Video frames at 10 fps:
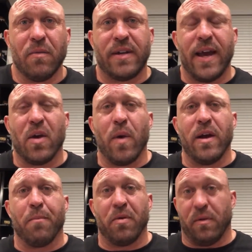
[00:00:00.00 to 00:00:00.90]
Take away
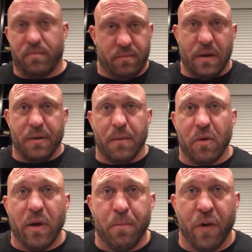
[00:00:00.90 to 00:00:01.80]
your
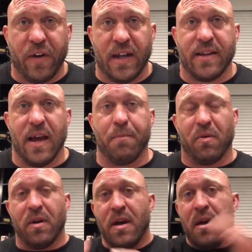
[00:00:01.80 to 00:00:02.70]
WWE, perfect example.